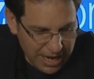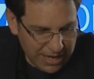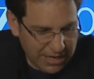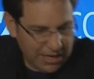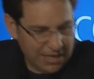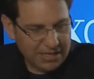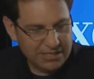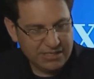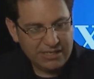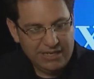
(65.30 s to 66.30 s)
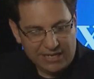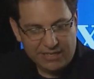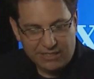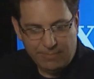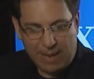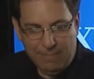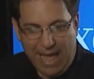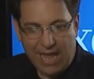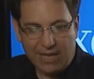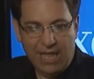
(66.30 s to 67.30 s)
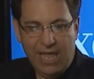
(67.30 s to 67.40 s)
and it's connected to my Mac,